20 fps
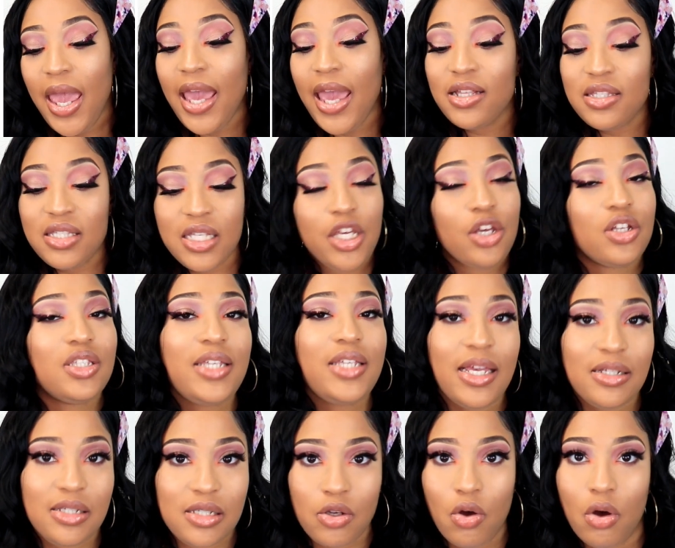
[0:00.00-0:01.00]
Enter your
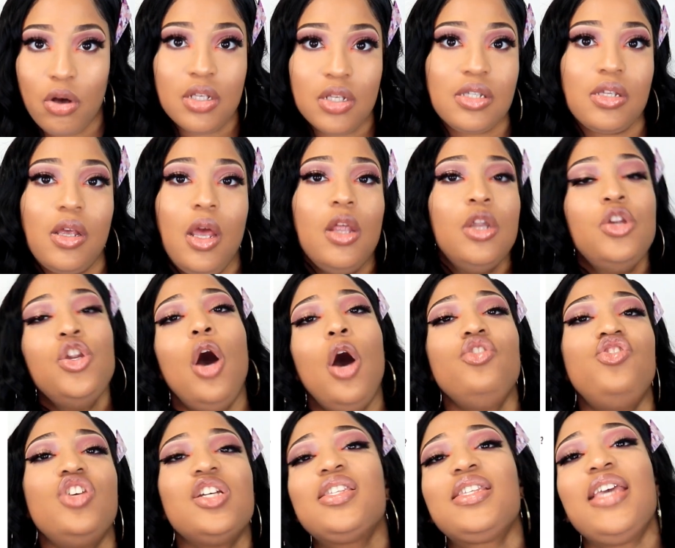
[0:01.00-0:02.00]
test scores.
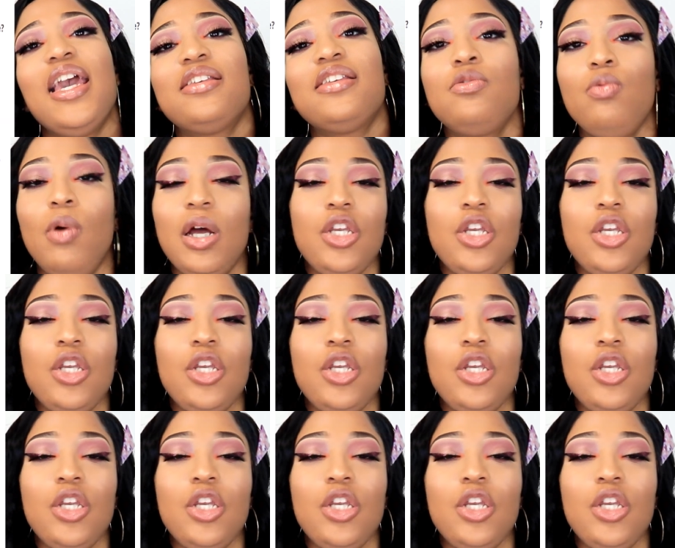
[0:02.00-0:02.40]
Now just guess,